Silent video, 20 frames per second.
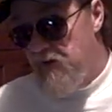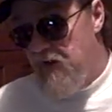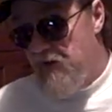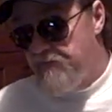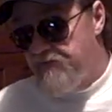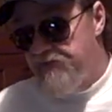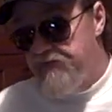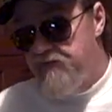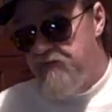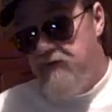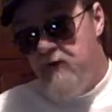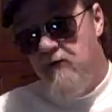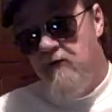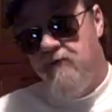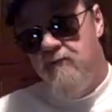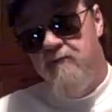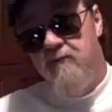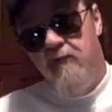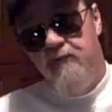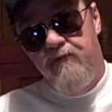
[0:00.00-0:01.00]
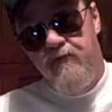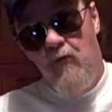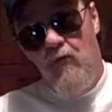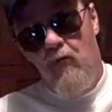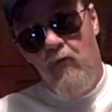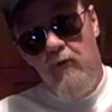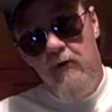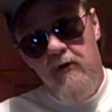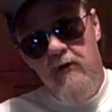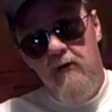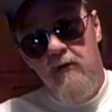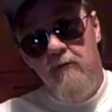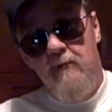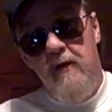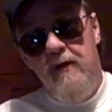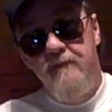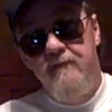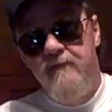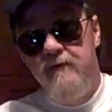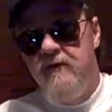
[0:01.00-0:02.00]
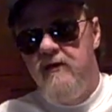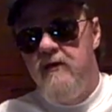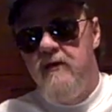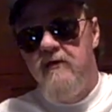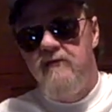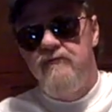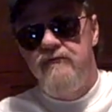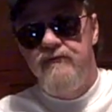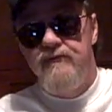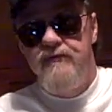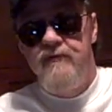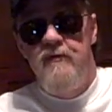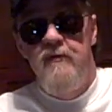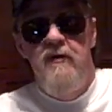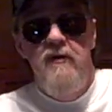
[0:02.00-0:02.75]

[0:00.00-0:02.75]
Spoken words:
I've talked before here on my videos